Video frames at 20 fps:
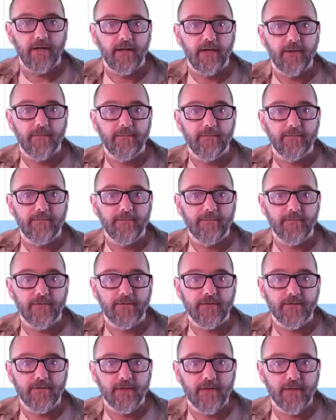
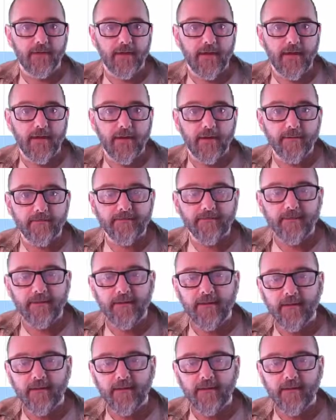So here they are.